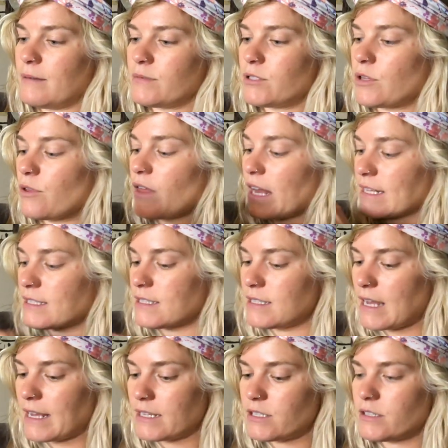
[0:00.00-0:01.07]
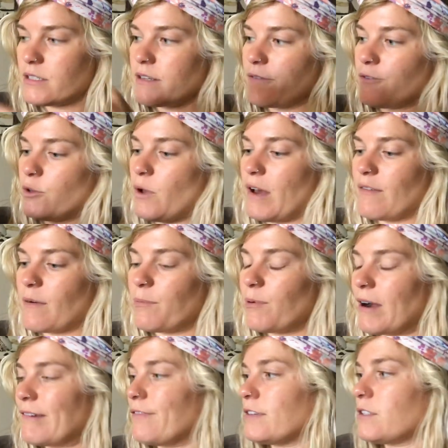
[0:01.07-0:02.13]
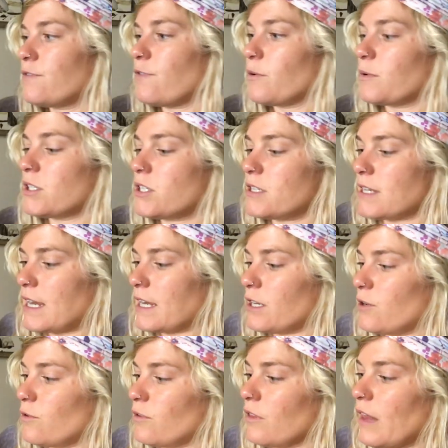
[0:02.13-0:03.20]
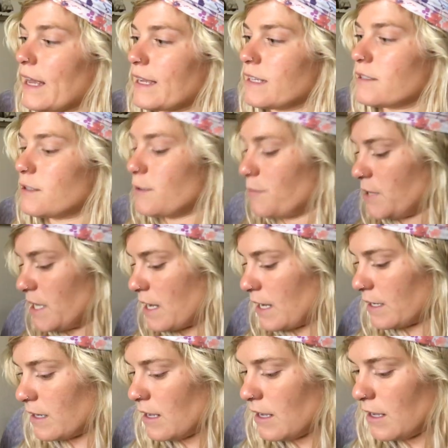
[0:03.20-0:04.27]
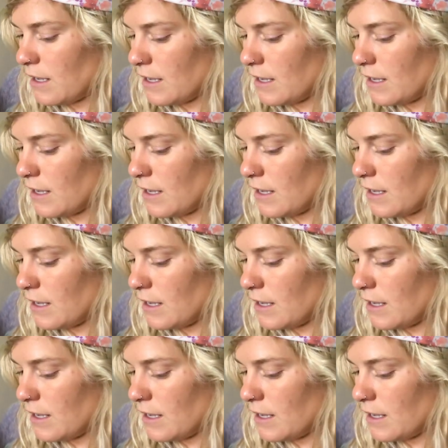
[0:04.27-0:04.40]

So that's nice if you have a preference for which side you'd like it to be on.